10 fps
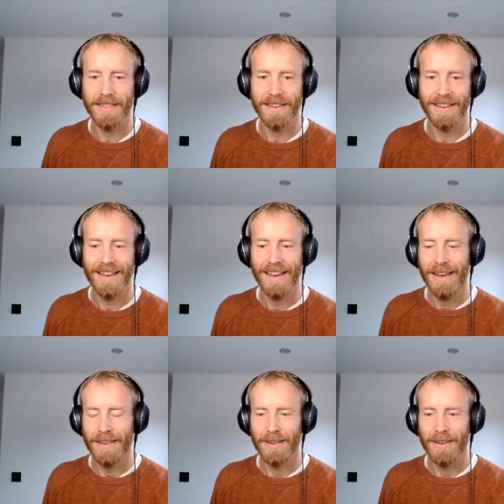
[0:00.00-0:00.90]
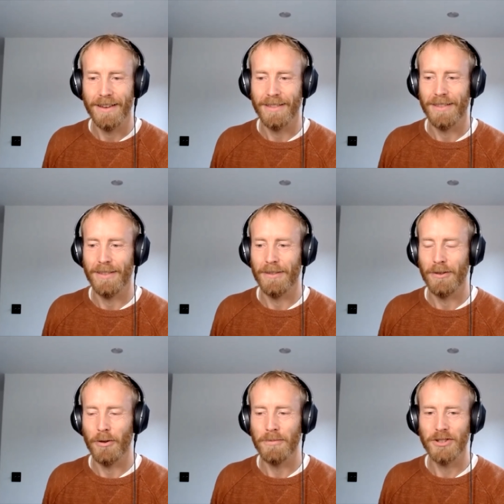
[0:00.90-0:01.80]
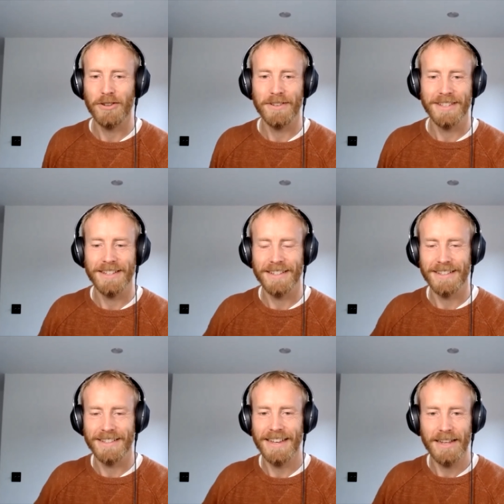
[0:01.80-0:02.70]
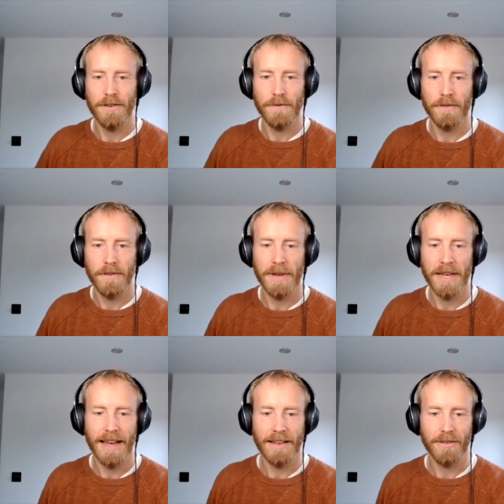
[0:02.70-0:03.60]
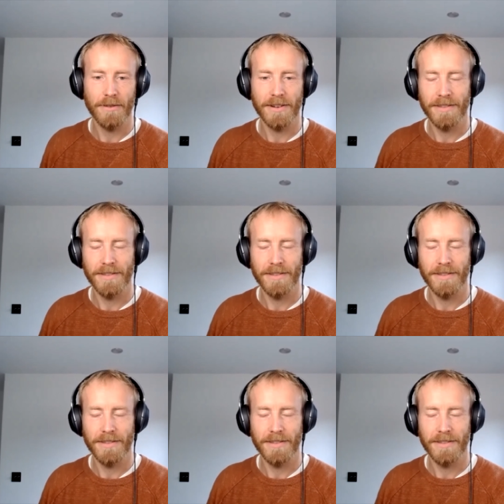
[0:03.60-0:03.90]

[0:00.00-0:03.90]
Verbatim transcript: they're the the opportunity to continue to be hands on.